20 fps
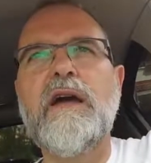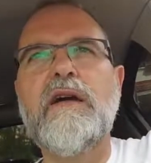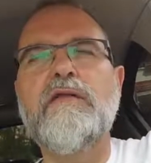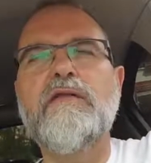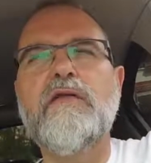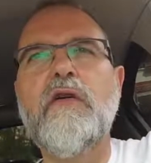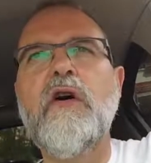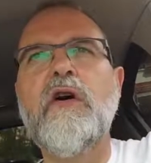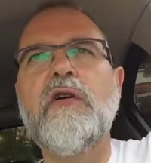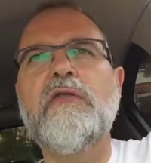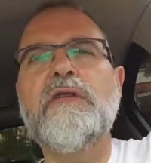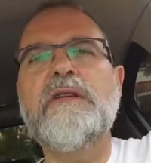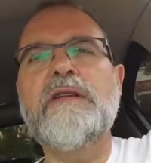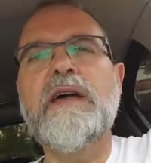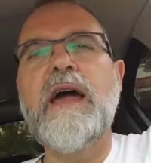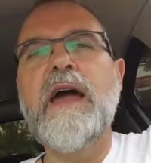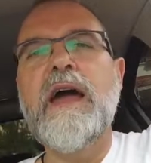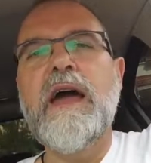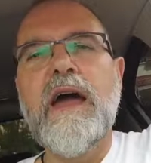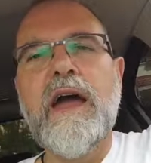400,
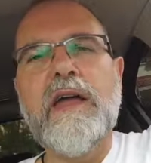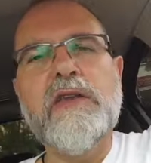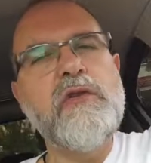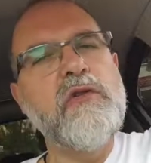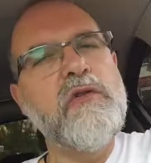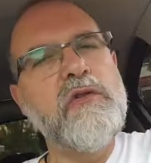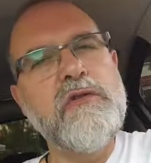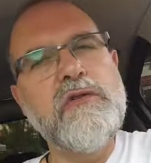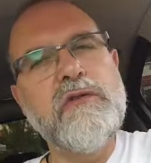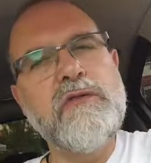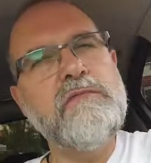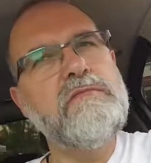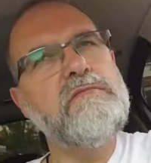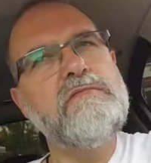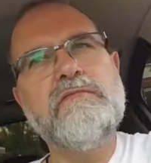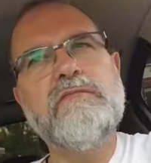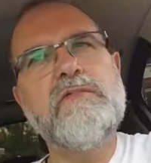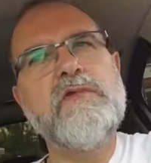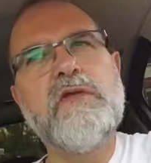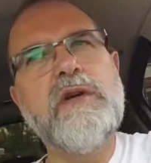and you could
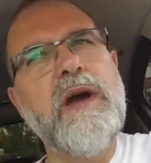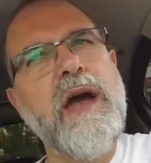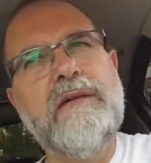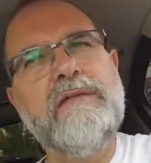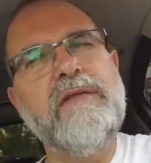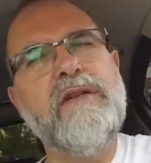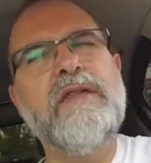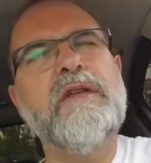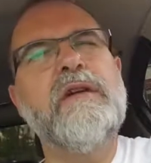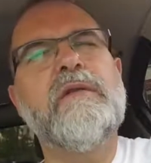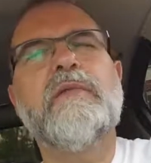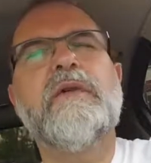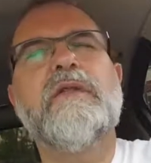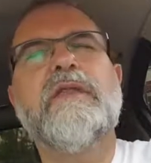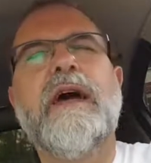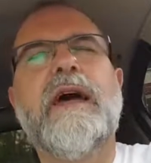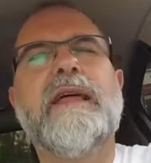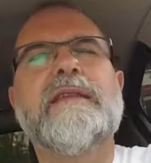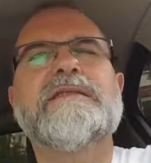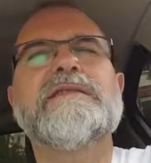do everything with
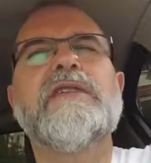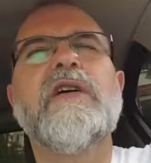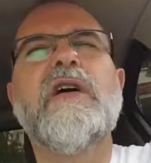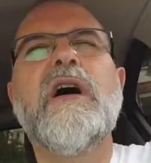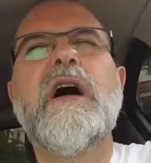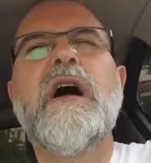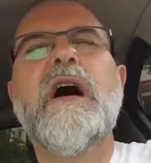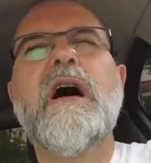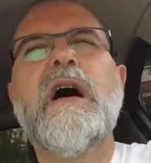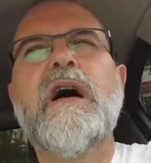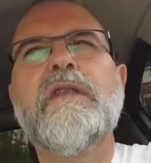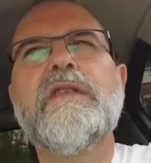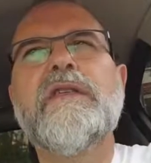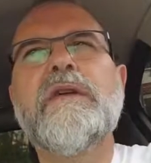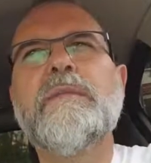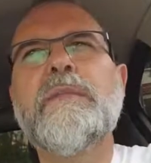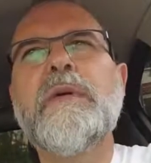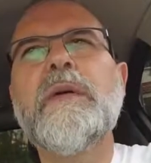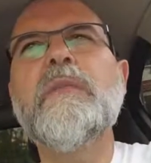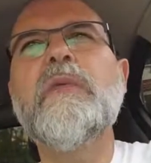that. So I
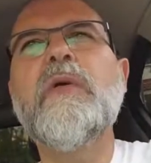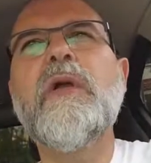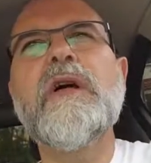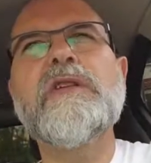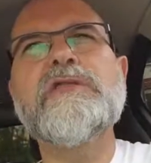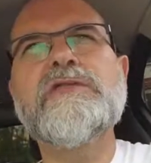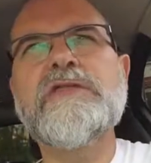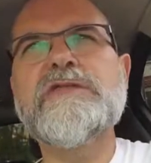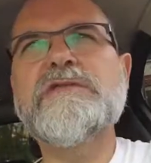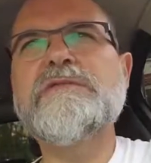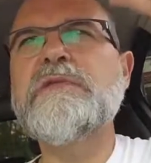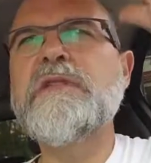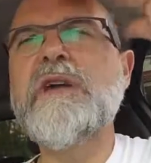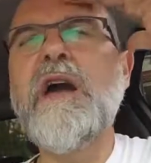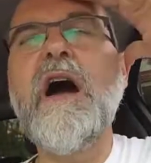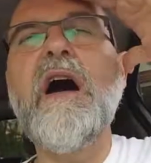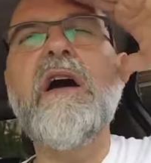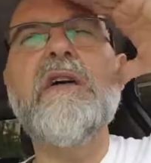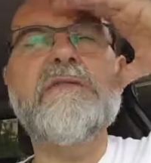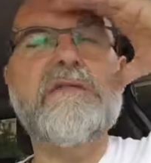think people are just really
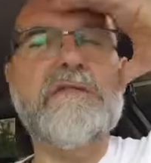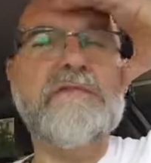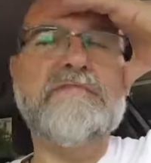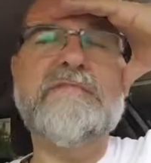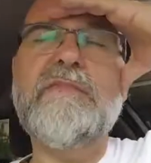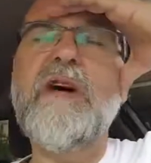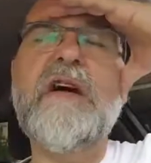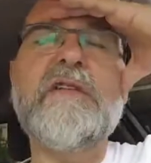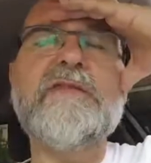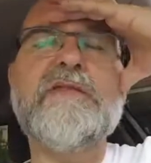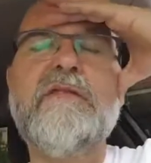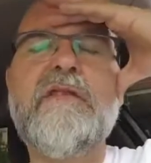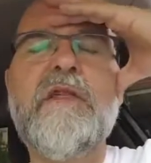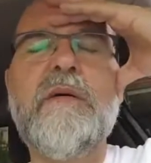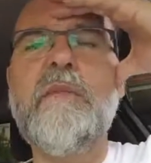out of their